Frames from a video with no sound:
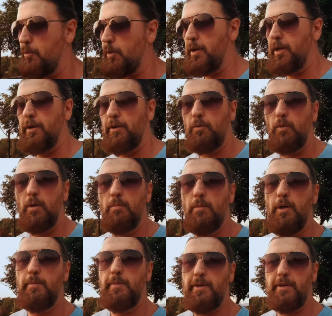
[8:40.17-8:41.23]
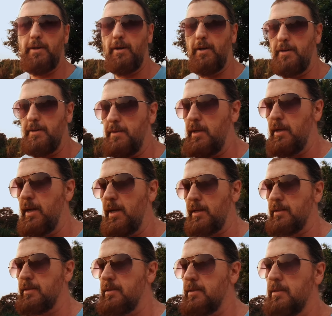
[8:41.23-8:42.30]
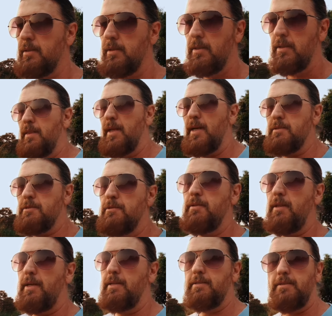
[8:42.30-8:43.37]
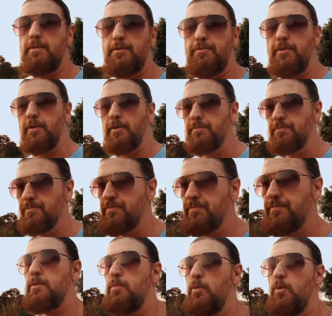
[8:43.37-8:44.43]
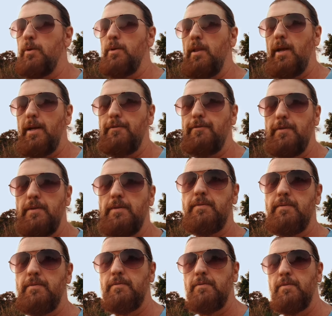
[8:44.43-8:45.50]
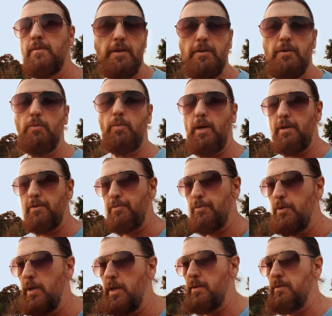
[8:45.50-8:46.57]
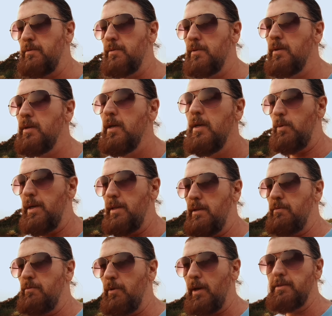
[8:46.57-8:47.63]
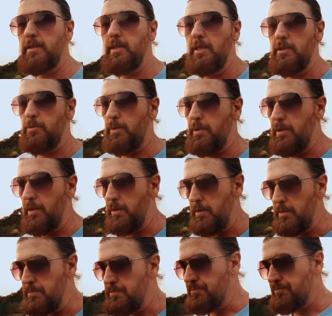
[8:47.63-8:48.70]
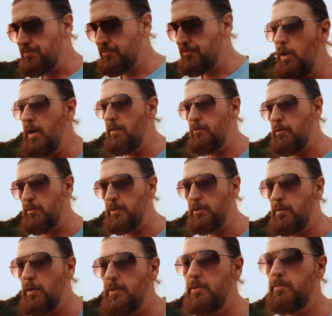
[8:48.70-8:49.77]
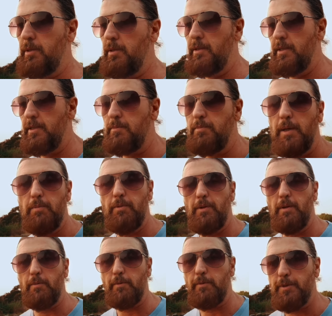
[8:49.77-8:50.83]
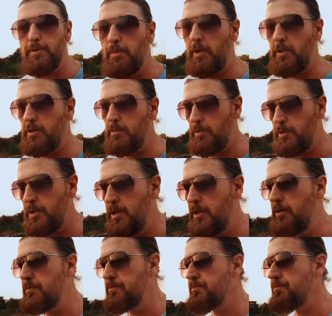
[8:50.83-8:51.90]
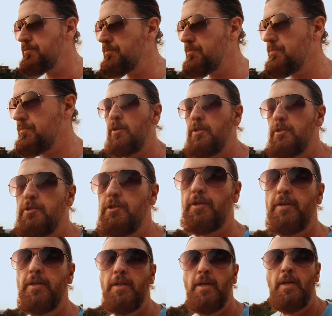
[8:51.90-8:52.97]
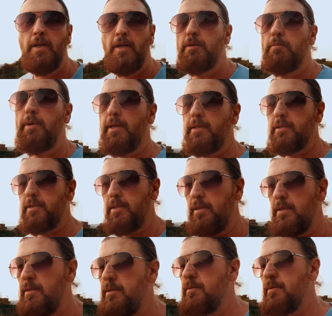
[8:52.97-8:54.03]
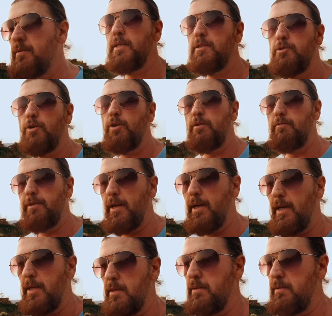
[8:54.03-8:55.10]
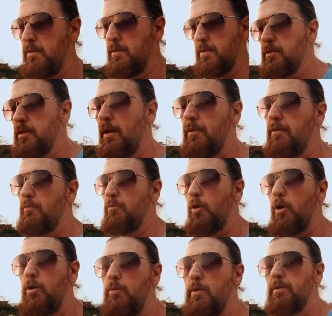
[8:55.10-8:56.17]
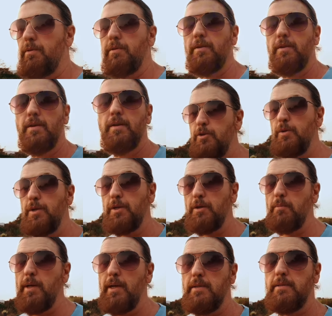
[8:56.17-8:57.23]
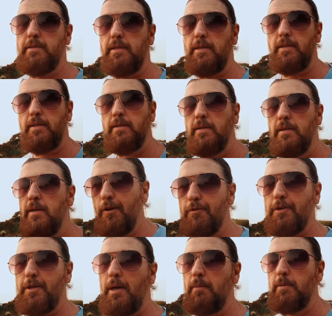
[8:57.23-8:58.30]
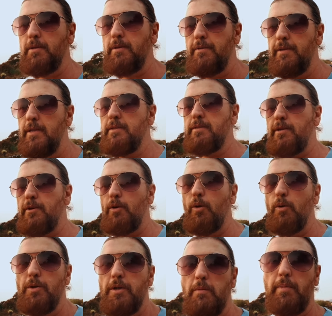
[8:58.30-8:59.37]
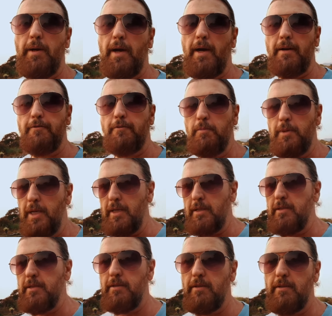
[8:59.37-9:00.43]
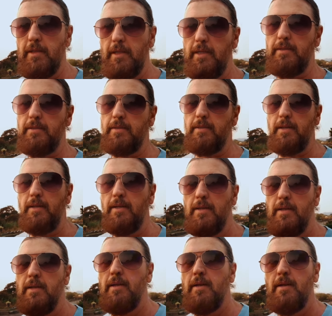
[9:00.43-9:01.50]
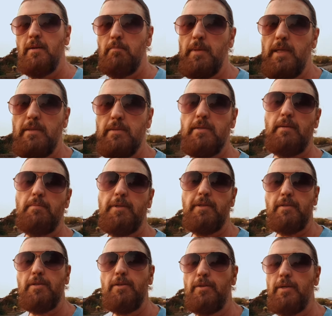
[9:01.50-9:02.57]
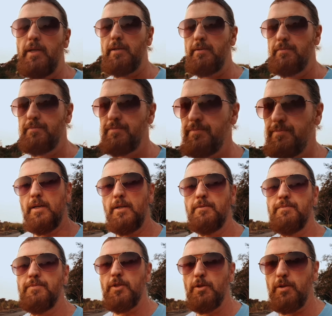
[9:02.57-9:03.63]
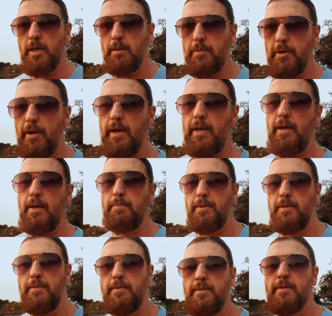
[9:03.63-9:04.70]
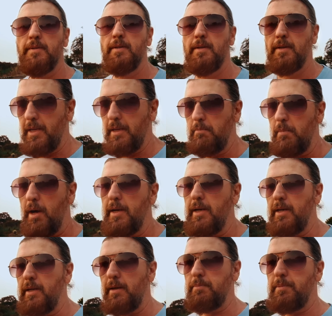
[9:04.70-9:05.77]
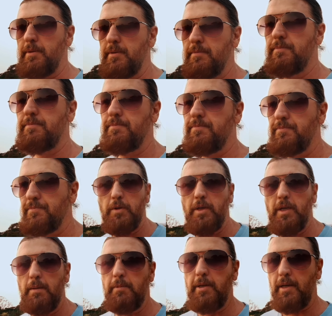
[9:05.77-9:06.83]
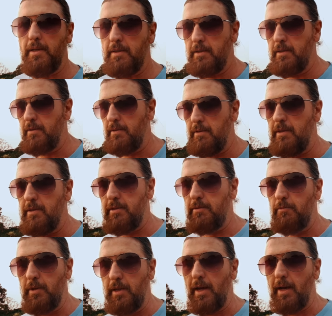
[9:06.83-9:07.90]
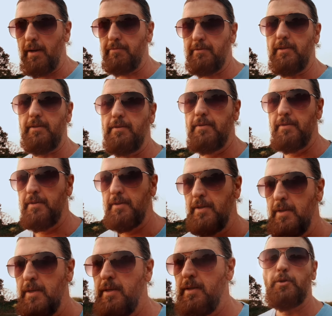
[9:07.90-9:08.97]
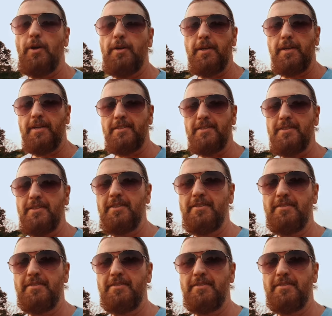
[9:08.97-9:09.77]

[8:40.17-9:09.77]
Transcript: We're, we're here in one moment and gone in the next. And that's your license for exploring life and finding your way through it in a way that resonates with you. We all have our responsibilities, people that we're responsible to. And as long as you're doing your best to manage all of that, there's nothing wrong with you doing your best to overcoming the things that are holding you back from getting to the things that mean something to you. So you keep your head up and you keep my head up and and we'll keep getting to the things that we have to. We'll talk again